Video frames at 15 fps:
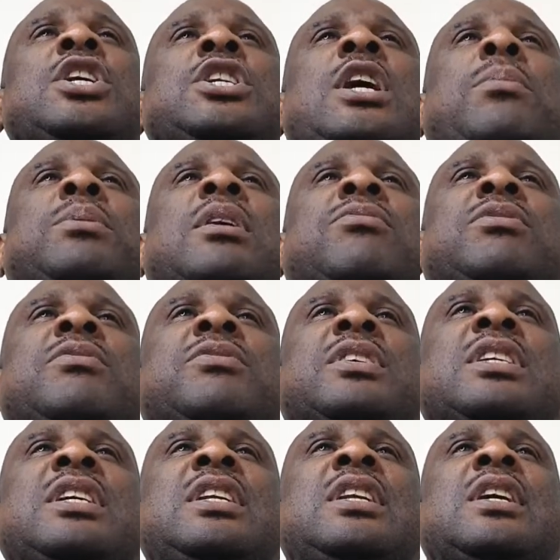chapter
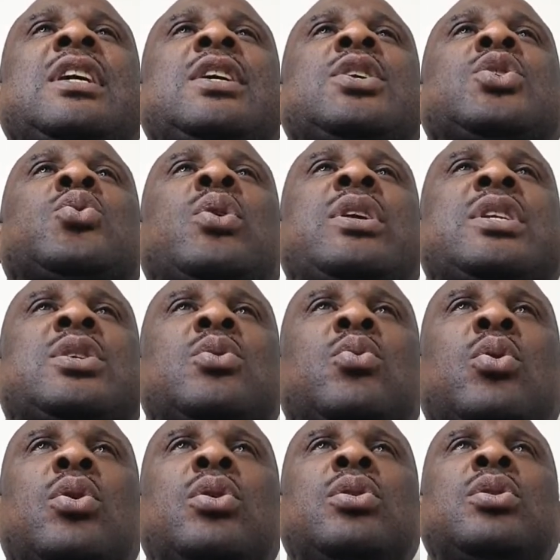15,
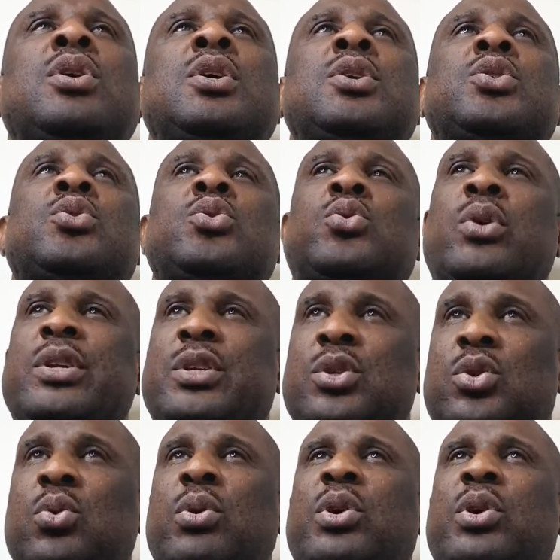21 to 22.